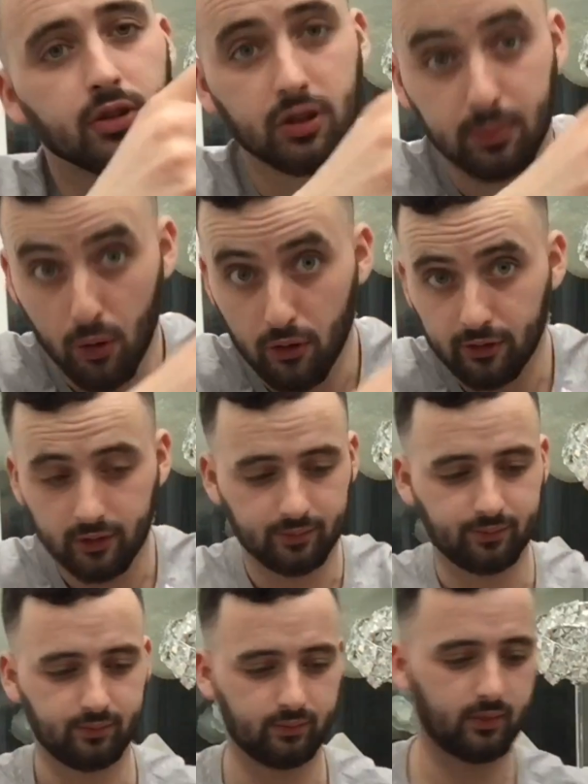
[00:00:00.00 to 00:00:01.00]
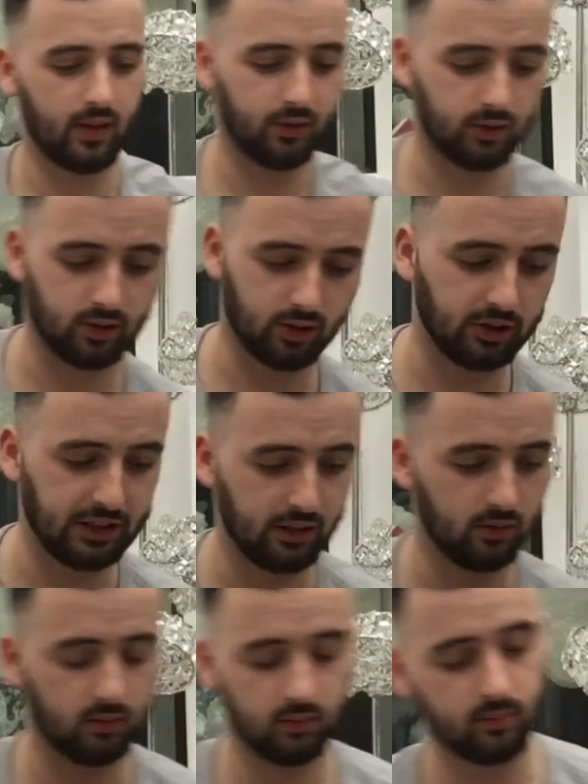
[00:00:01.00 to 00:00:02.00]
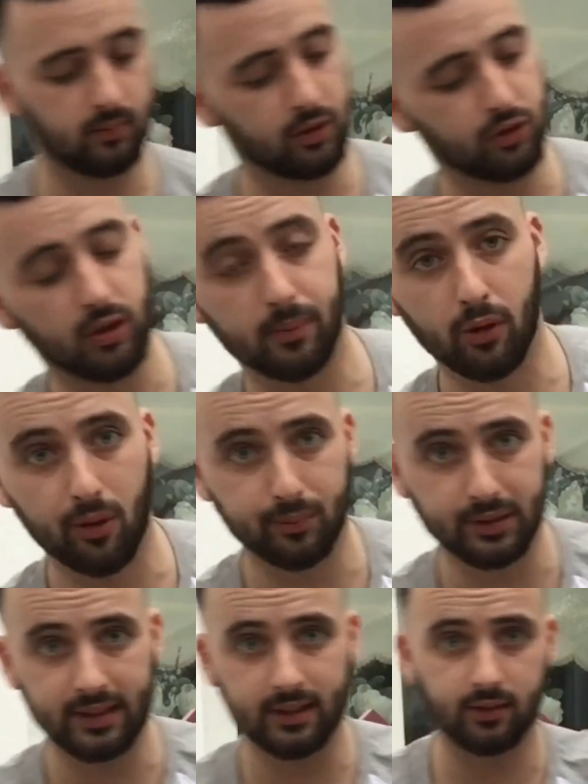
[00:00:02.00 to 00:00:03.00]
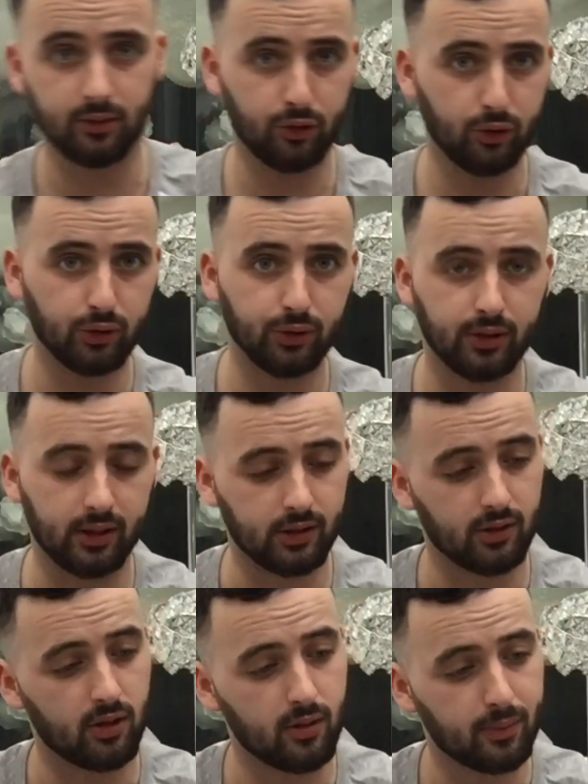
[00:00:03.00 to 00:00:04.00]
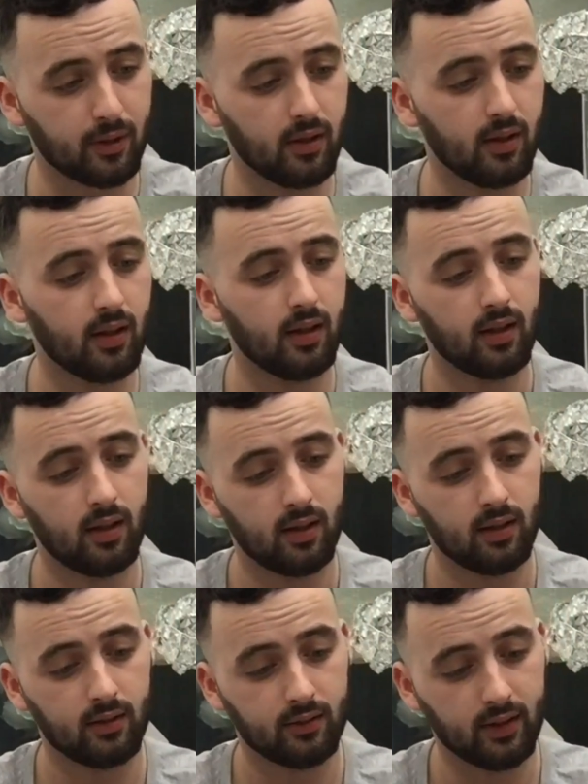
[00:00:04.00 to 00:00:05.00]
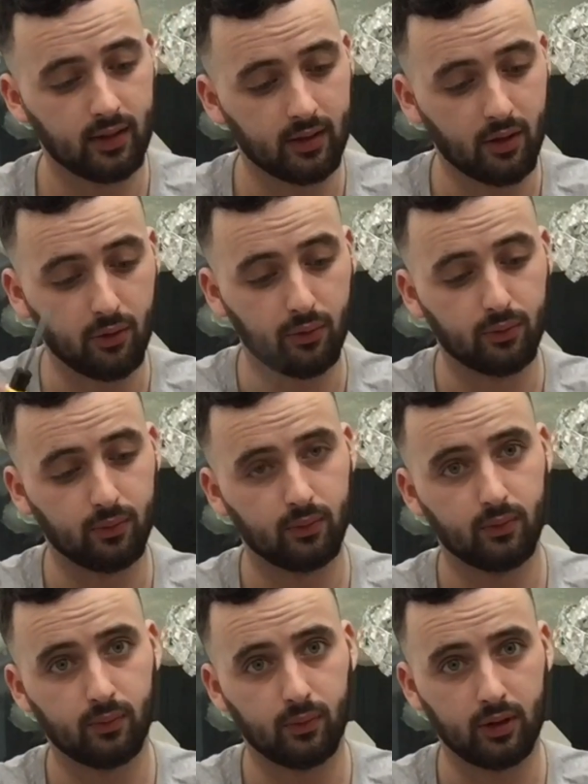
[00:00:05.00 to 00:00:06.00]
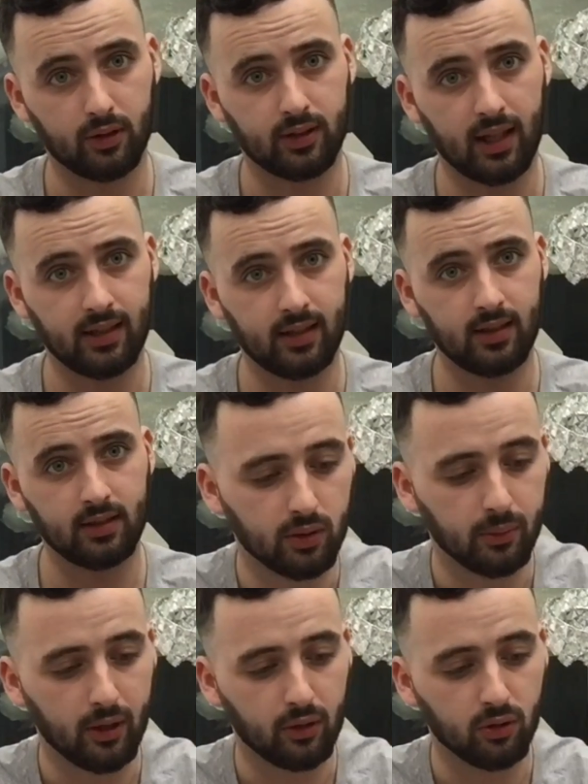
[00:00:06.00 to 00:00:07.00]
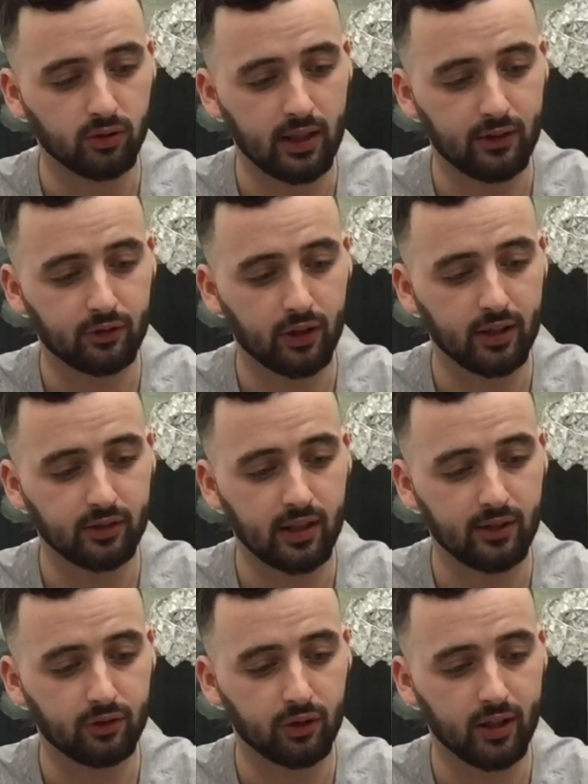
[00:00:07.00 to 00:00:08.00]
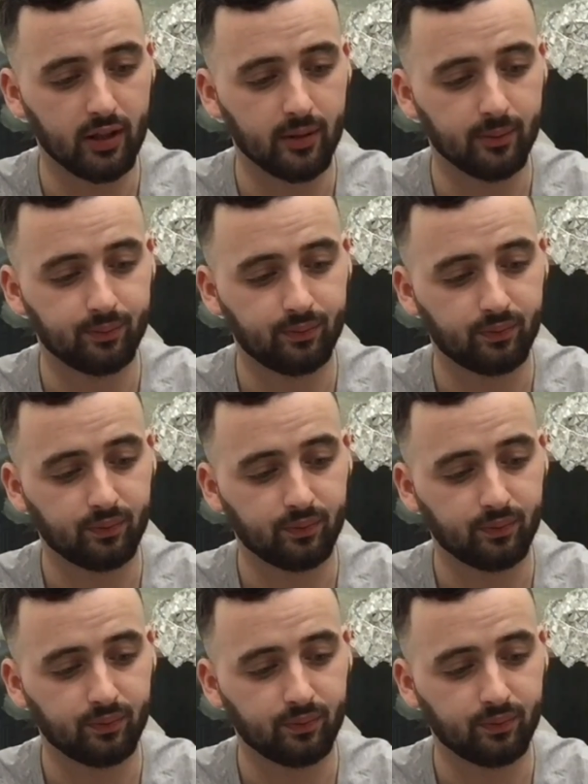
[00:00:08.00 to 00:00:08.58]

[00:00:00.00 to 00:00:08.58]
smooth, everything's clean, make sure the bottom blade isn't too close to the top. Right, now when you're tightening these, you want to go left, right,